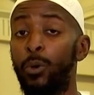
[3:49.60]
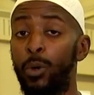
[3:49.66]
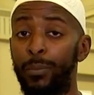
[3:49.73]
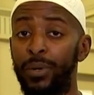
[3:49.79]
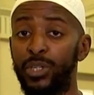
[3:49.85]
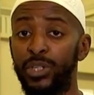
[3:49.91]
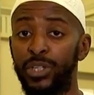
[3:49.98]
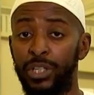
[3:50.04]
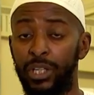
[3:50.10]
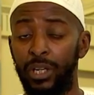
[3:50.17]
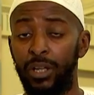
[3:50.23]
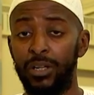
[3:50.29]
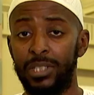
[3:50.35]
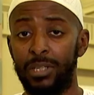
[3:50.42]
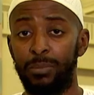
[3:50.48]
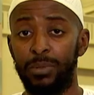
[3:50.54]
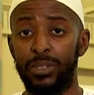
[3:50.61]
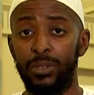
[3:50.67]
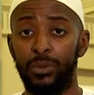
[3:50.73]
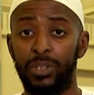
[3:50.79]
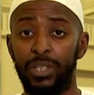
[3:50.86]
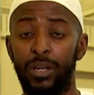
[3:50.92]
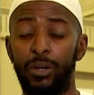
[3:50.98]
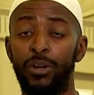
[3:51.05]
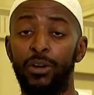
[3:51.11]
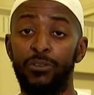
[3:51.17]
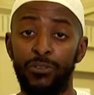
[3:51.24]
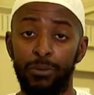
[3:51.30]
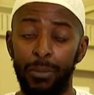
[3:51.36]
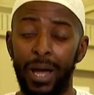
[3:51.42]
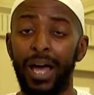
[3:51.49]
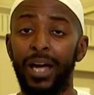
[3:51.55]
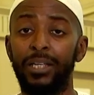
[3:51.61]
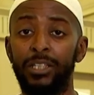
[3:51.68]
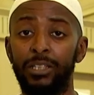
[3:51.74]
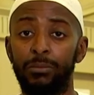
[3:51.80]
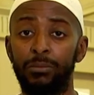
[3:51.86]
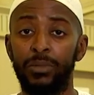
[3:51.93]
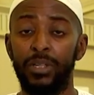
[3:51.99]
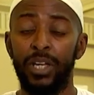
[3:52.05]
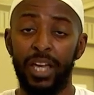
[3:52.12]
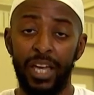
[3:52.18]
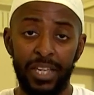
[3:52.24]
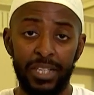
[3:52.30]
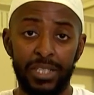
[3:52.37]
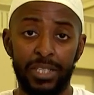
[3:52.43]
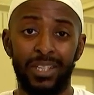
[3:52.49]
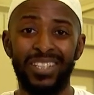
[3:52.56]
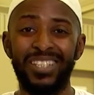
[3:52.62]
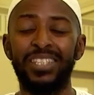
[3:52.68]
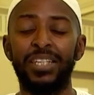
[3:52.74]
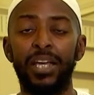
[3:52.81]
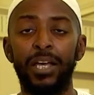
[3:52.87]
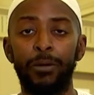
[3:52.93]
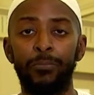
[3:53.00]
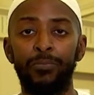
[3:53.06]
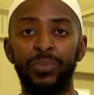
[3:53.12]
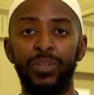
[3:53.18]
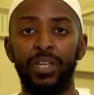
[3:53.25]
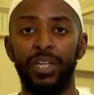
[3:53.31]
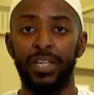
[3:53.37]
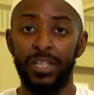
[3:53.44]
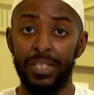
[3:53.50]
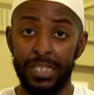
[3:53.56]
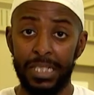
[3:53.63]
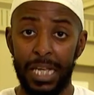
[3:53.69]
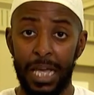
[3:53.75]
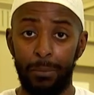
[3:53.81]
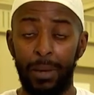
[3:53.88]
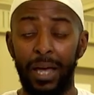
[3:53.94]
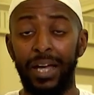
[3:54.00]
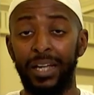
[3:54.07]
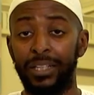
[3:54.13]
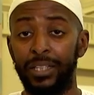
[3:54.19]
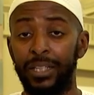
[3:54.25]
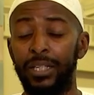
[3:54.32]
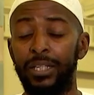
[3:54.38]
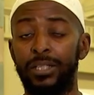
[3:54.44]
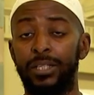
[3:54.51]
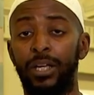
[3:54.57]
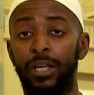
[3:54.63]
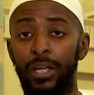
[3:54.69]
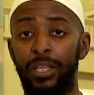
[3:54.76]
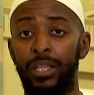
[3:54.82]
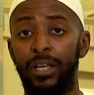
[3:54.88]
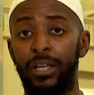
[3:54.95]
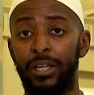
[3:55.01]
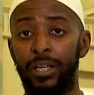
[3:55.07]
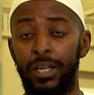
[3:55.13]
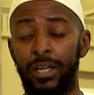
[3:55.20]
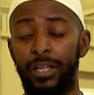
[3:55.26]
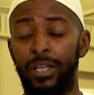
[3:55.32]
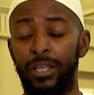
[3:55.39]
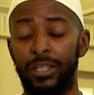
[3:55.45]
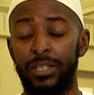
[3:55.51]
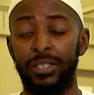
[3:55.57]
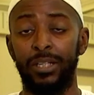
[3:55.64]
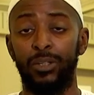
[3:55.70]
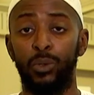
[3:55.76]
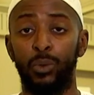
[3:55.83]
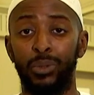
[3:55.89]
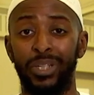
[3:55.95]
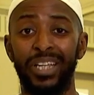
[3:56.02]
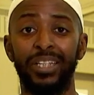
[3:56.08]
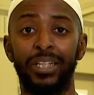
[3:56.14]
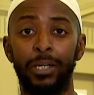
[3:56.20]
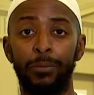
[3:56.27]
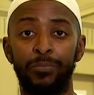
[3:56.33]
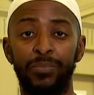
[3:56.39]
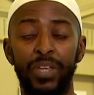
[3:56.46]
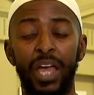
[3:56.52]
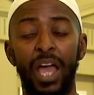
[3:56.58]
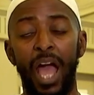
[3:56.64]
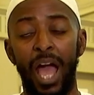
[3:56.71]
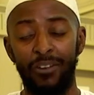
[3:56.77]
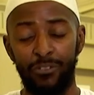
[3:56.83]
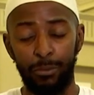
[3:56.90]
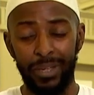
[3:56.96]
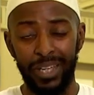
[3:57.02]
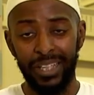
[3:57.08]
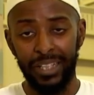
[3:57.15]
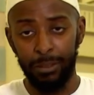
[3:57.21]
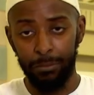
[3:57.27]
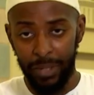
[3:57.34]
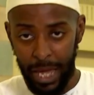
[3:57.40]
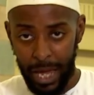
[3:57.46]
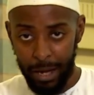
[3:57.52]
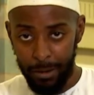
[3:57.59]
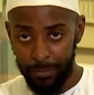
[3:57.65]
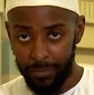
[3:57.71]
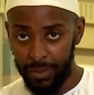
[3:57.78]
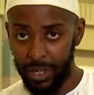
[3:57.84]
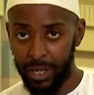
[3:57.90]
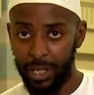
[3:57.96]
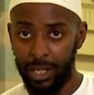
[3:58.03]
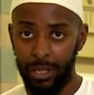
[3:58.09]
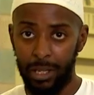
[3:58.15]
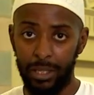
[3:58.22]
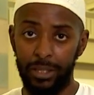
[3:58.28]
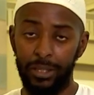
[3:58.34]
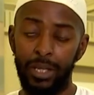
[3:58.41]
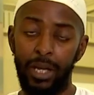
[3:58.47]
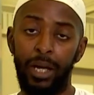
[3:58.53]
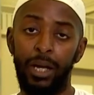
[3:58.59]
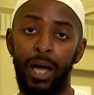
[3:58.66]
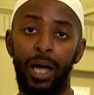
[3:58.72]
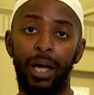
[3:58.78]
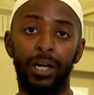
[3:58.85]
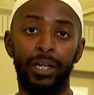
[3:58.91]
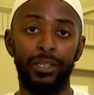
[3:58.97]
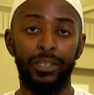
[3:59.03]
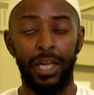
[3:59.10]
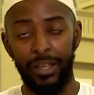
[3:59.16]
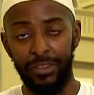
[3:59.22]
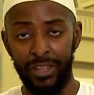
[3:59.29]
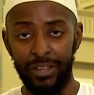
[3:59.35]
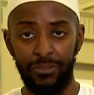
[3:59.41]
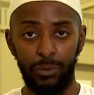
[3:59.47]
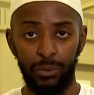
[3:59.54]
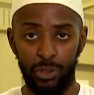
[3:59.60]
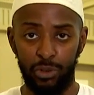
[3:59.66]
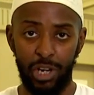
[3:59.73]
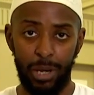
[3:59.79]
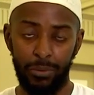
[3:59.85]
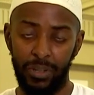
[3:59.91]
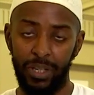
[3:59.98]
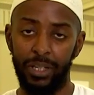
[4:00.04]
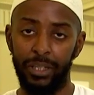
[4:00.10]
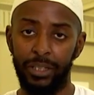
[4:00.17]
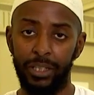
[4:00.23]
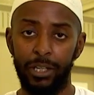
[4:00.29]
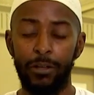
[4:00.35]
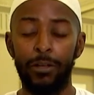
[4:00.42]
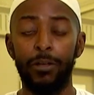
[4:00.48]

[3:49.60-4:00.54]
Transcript: we mentioned in the last episode that from Adam, his son Sam had another son called Iram, and from Iram came Ad, and therefore the tribe of Ad.